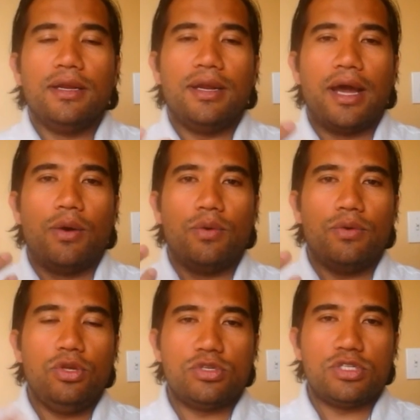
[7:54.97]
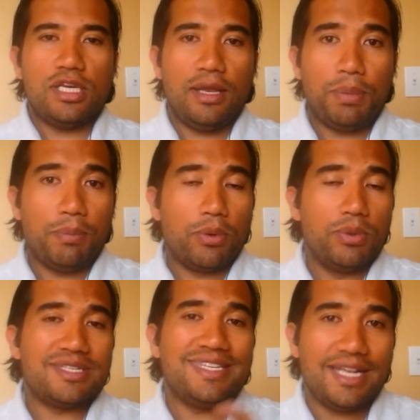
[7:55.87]
Now, you see in people
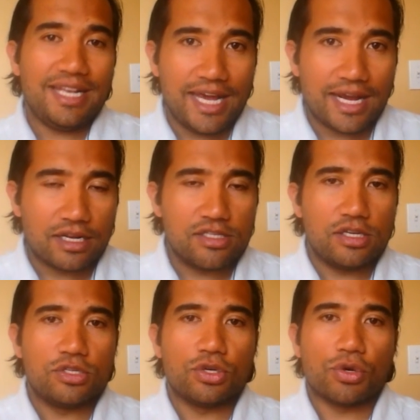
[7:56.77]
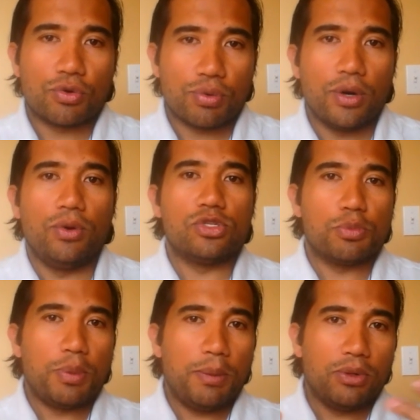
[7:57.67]
with celiac disease or Crohn's
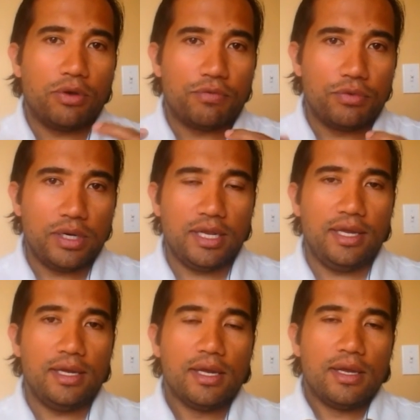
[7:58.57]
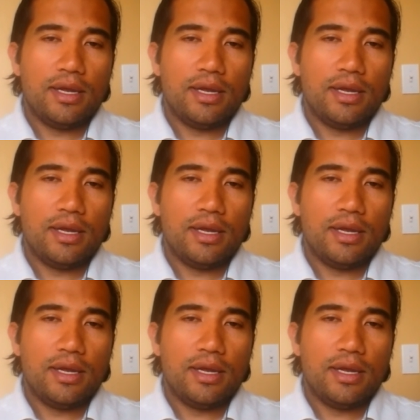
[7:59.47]
or people who have really